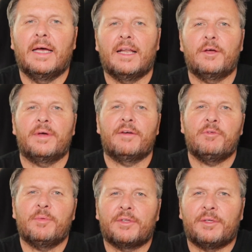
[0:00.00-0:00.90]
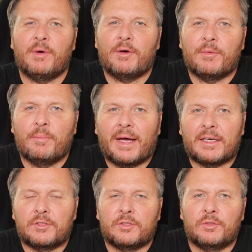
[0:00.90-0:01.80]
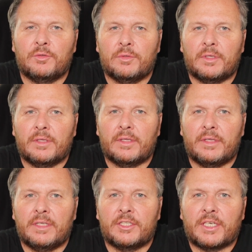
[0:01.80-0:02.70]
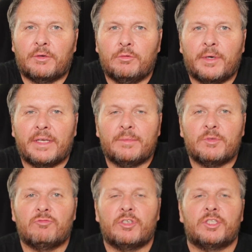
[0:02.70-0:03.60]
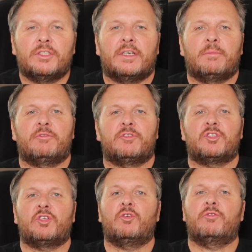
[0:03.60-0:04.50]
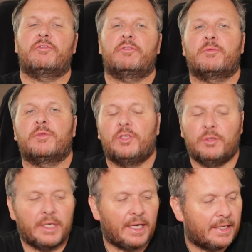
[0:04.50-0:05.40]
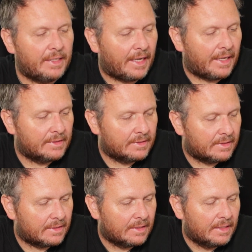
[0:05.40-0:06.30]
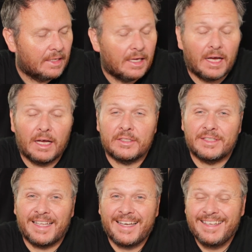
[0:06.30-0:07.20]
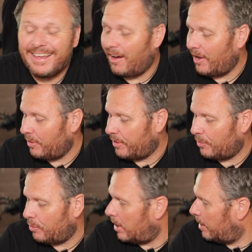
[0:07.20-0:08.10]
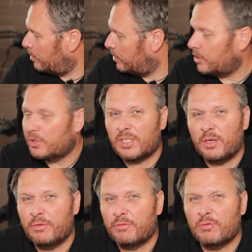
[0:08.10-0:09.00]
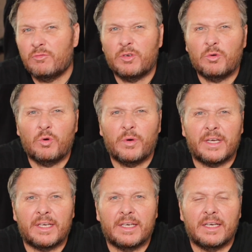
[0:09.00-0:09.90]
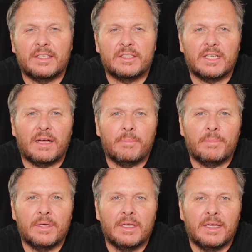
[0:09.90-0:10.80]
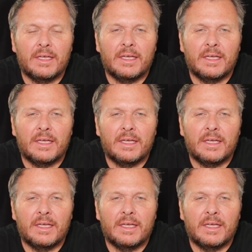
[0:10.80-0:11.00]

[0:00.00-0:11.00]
Hello everybody, welcome back to the channel. My name is Richard, I'm a photographer from the UK and uh, today I thought I would just go through real quick some